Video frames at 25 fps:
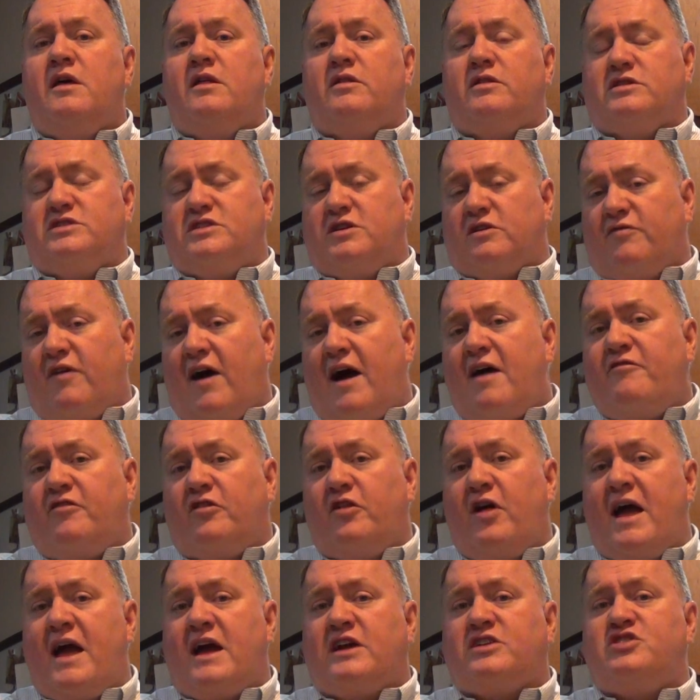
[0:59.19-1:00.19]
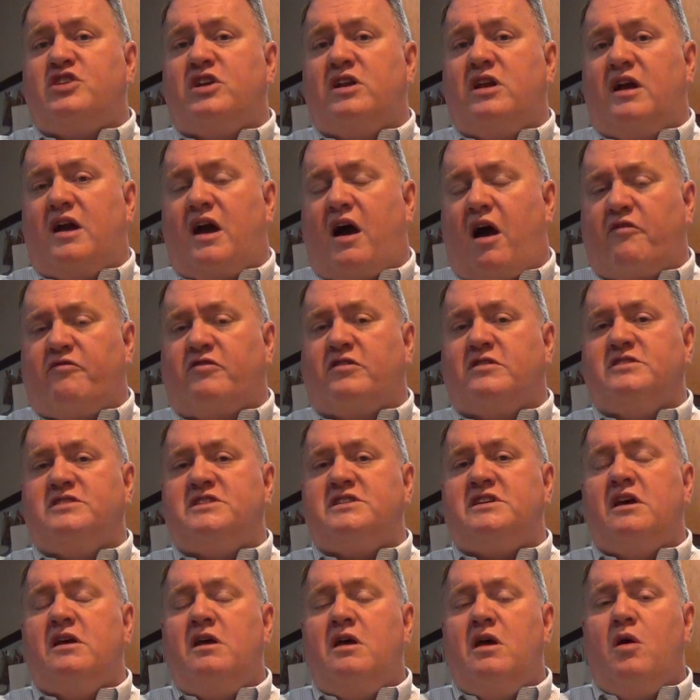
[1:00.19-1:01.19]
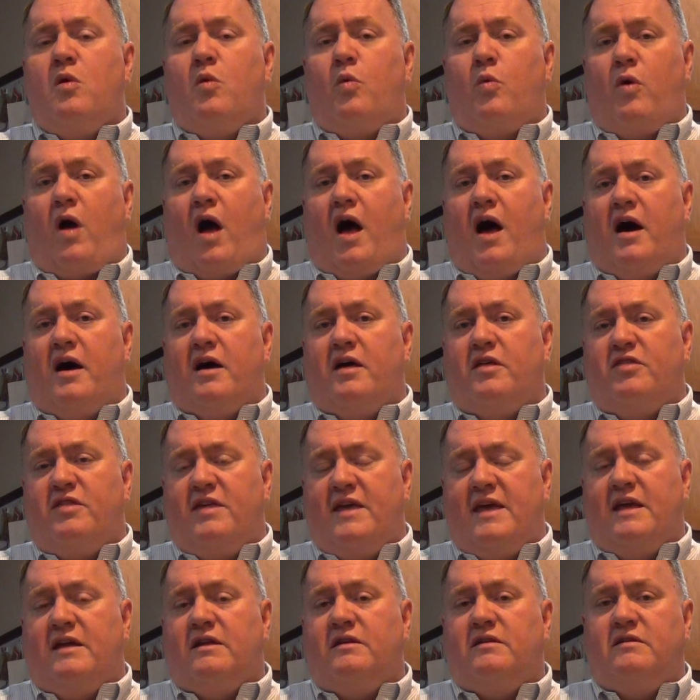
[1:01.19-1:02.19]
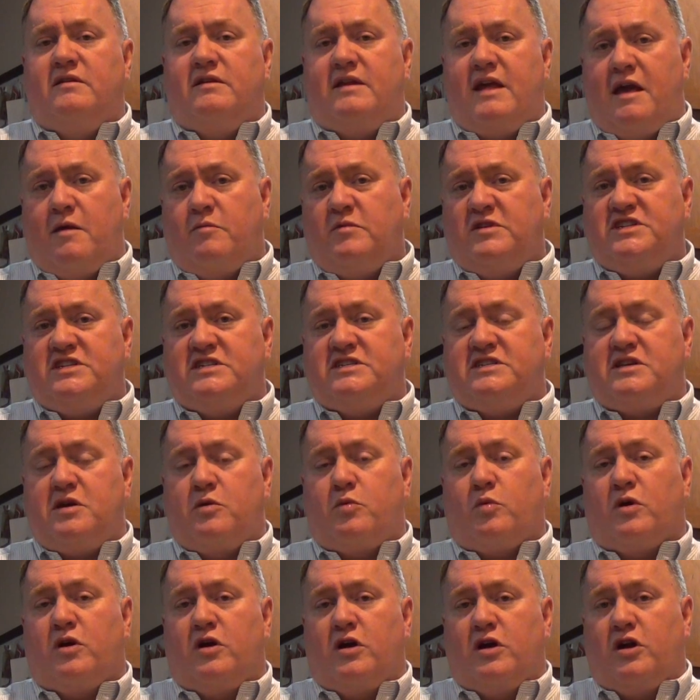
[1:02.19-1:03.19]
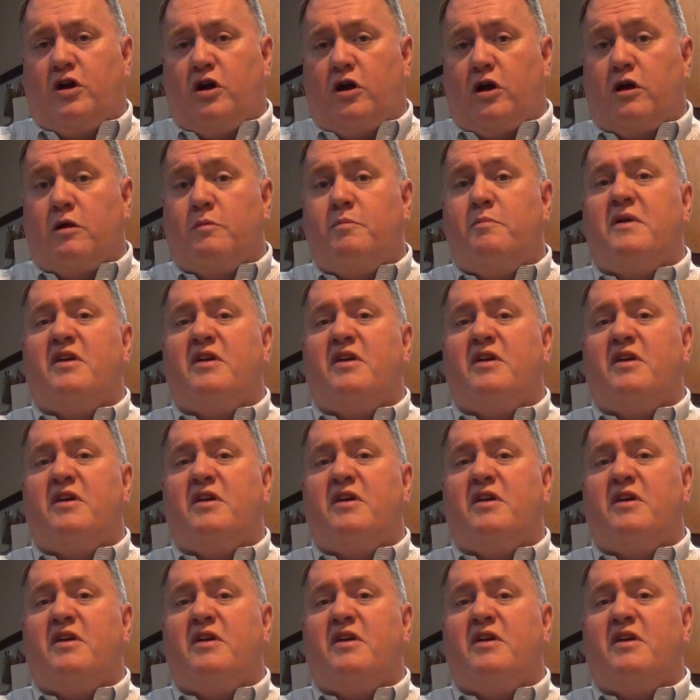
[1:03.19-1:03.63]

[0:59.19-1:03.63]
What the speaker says: The survival action covers the damages that were incurred